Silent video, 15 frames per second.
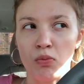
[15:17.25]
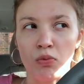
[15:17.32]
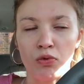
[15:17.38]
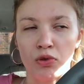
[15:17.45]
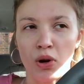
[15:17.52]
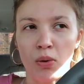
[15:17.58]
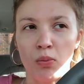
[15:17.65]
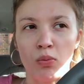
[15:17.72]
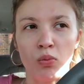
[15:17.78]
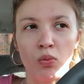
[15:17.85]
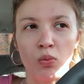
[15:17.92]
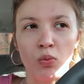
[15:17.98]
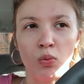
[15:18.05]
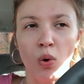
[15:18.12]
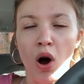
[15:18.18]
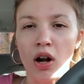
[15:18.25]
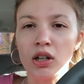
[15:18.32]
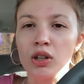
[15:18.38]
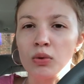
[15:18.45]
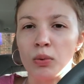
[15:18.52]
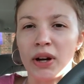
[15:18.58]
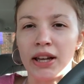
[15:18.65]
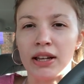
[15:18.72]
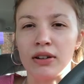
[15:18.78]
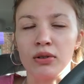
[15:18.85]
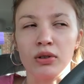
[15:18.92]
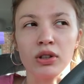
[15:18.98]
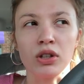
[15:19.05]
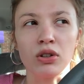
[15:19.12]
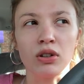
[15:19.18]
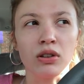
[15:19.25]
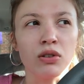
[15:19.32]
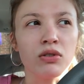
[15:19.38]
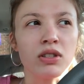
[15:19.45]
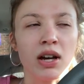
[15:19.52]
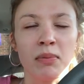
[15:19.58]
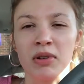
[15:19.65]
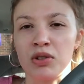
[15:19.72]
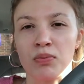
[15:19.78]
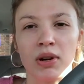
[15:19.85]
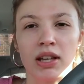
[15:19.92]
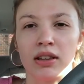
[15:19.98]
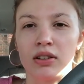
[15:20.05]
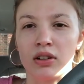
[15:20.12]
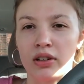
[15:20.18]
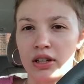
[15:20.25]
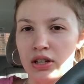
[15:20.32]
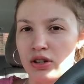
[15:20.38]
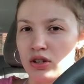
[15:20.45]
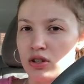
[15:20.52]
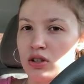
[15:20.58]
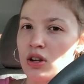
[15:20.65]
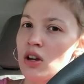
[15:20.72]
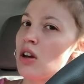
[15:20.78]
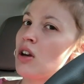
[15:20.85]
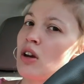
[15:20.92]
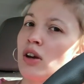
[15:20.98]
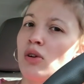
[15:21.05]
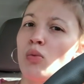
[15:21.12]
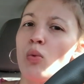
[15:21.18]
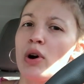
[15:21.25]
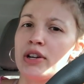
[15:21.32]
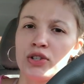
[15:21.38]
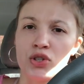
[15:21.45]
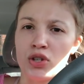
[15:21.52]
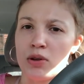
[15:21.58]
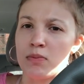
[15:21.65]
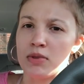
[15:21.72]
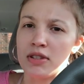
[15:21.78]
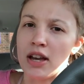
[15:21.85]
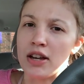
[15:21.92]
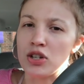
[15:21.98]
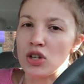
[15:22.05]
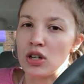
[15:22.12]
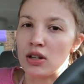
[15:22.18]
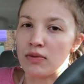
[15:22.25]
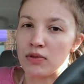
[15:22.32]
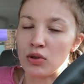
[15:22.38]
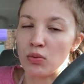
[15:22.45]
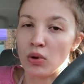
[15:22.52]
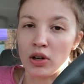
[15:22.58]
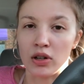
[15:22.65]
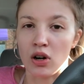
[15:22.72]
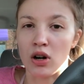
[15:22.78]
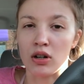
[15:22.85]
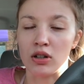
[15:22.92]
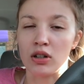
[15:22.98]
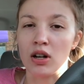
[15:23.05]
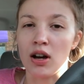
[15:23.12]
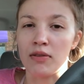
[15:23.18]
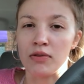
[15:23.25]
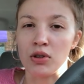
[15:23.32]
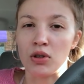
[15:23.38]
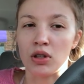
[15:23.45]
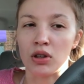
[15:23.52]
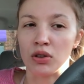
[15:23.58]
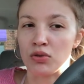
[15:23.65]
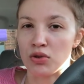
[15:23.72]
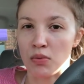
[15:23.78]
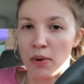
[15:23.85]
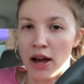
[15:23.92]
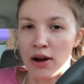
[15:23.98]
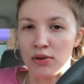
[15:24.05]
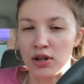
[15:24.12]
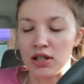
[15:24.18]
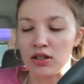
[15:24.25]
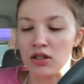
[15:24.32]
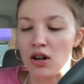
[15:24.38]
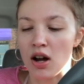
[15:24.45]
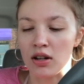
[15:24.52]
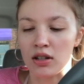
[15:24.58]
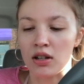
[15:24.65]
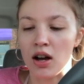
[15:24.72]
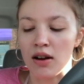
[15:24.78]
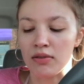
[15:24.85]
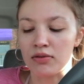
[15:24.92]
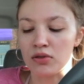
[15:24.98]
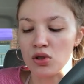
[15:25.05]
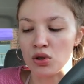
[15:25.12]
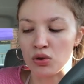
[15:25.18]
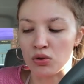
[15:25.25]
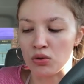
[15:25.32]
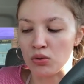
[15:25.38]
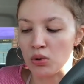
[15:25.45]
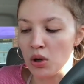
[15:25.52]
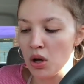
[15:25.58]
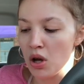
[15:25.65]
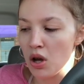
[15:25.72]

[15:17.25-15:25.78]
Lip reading: from water weight, or you can lose that much weight literally just one gym session. If you work hard enough, you can lose a pound. It's not enough to